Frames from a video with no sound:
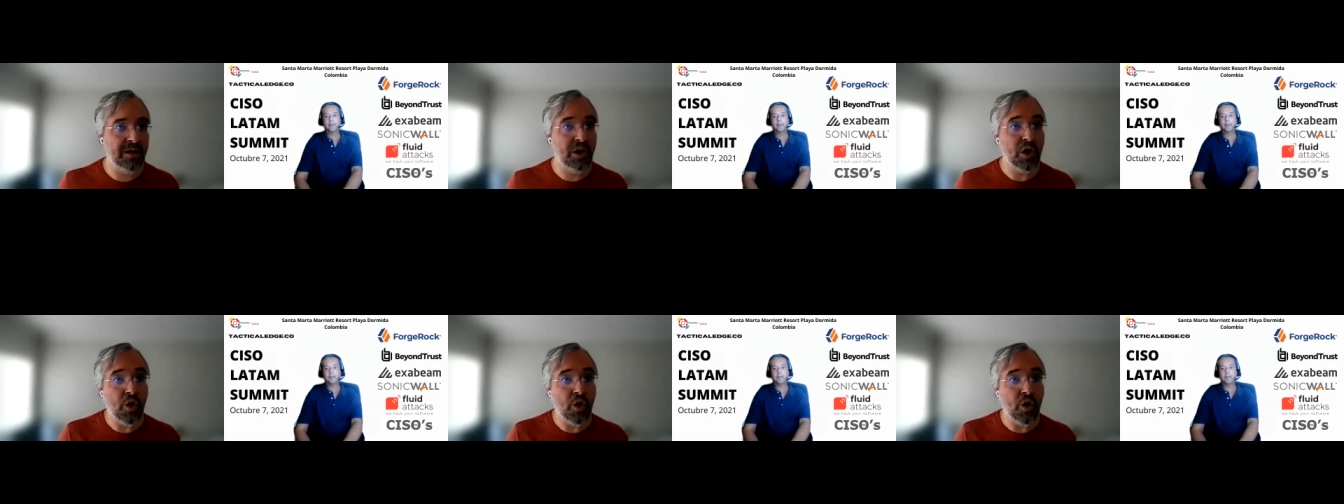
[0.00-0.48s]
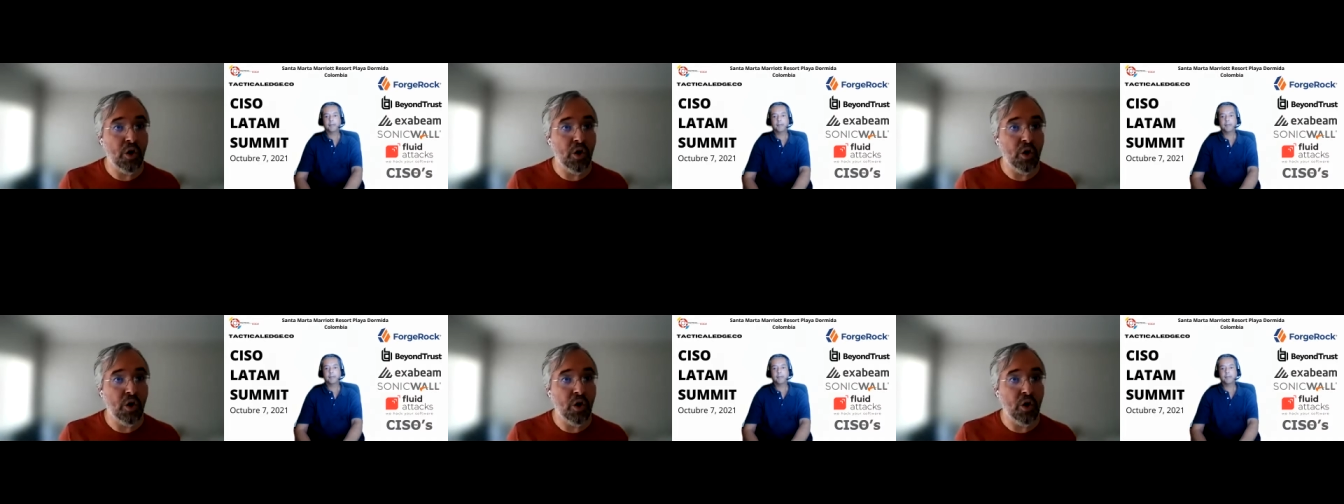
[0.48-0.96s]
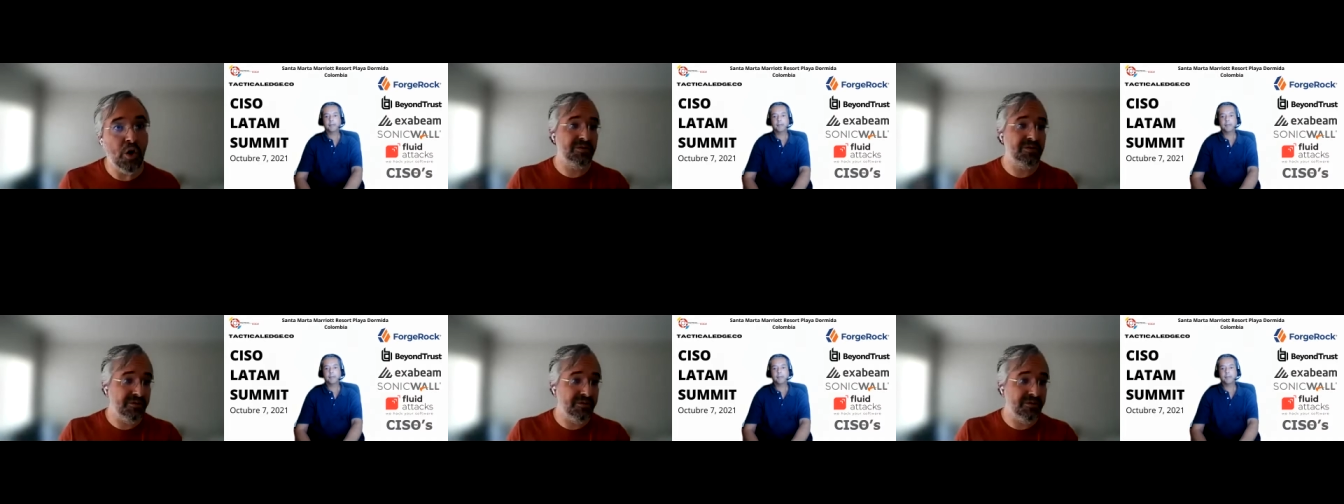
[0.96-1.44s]
code it into
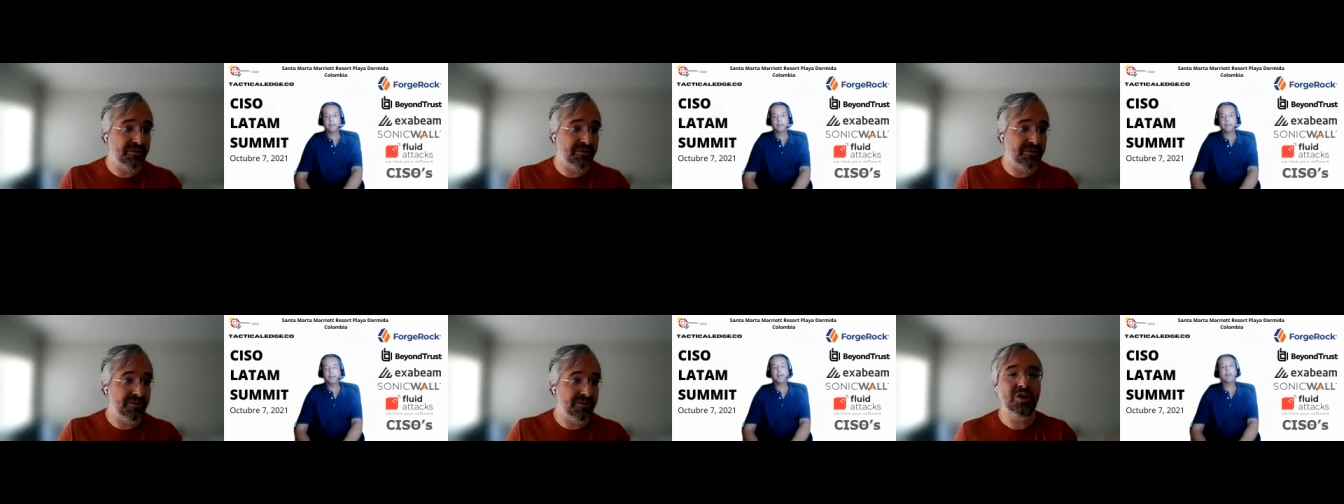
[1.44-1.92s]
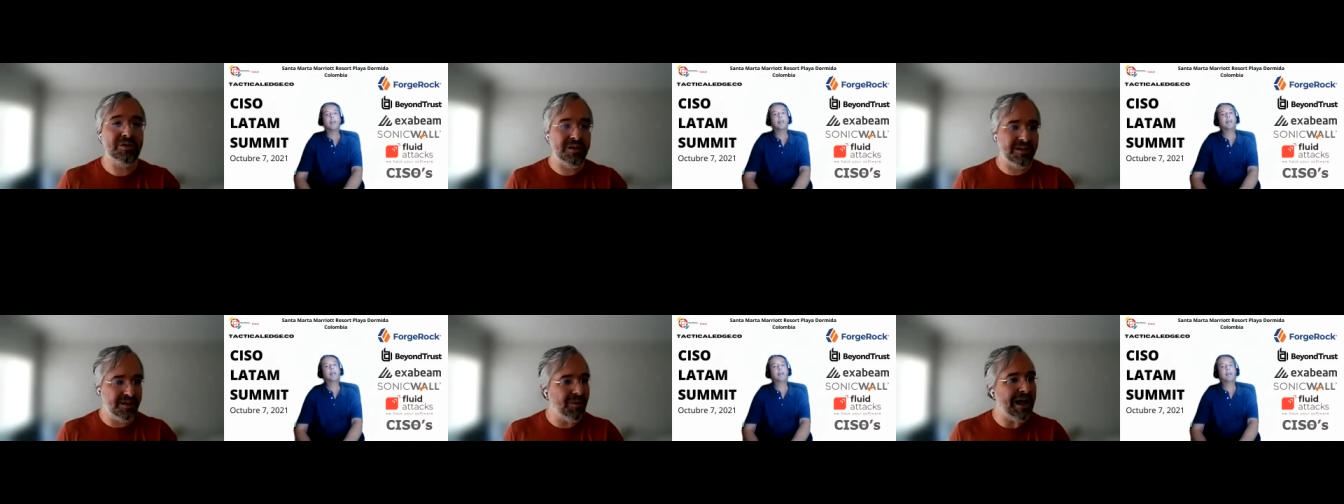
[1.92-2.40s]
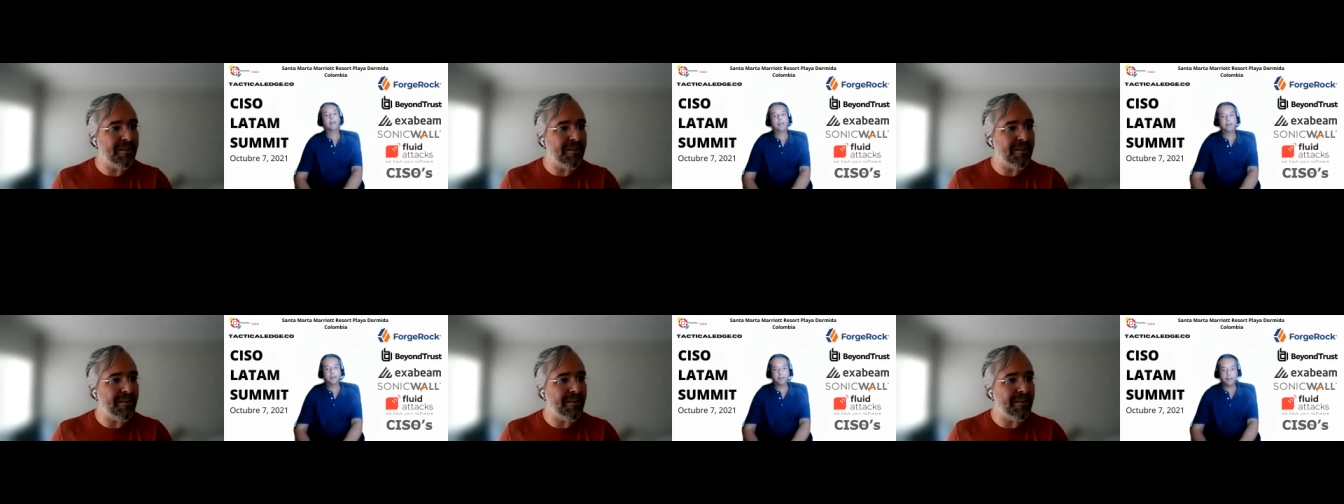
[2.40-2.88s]
VERIS using the web
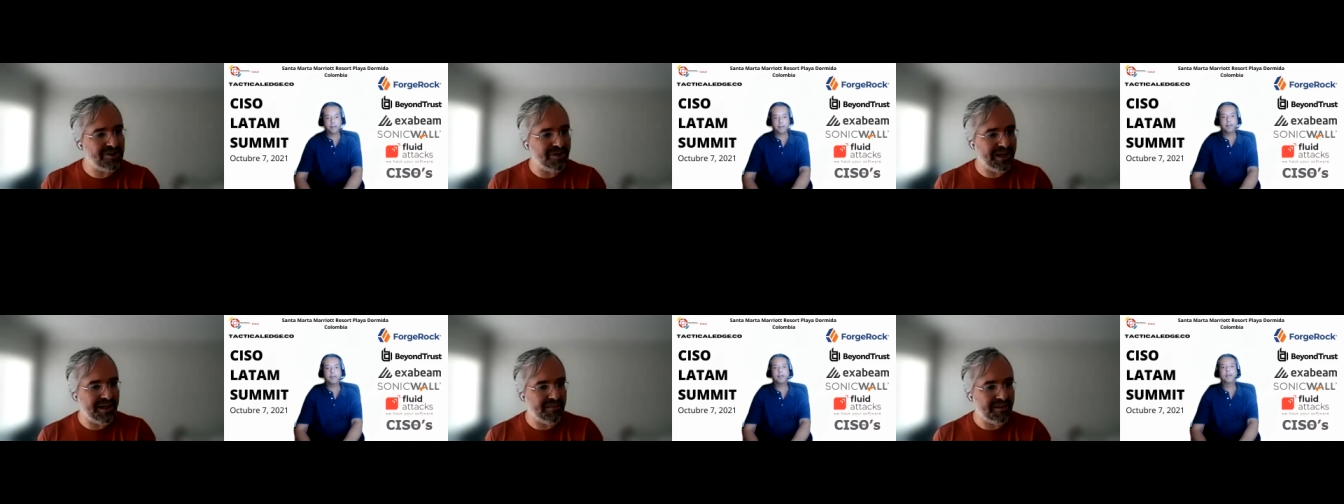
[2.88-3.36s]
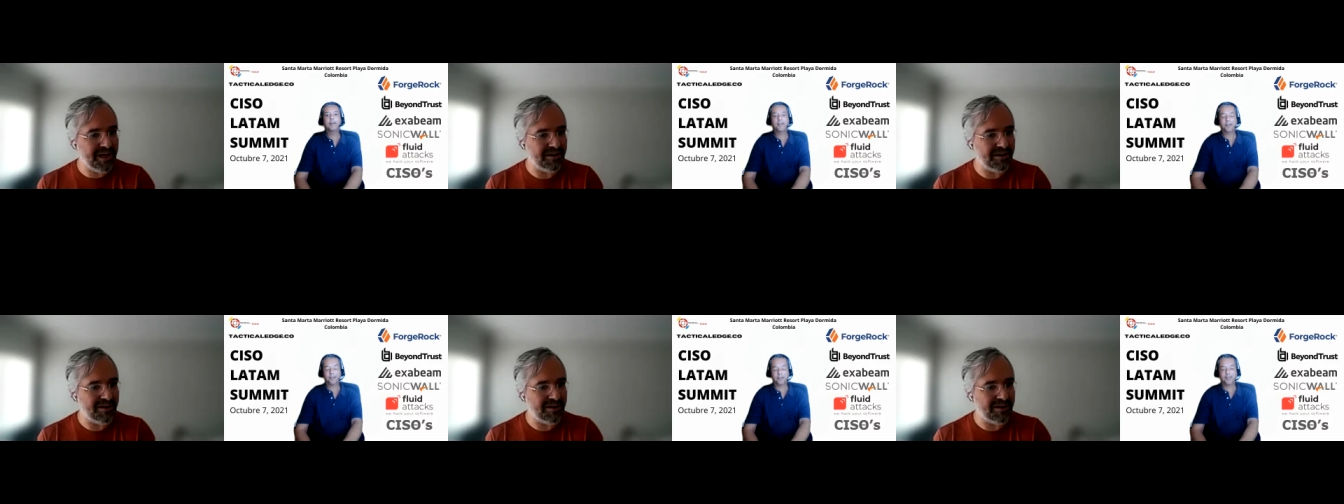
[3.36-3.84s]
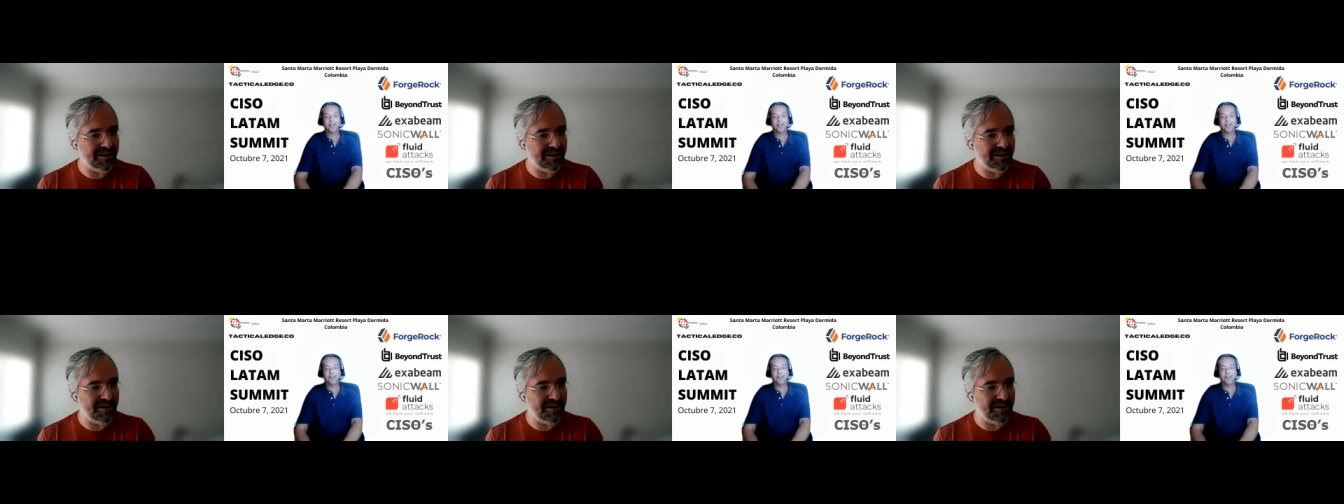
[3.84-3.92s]
app you're talking about, okay,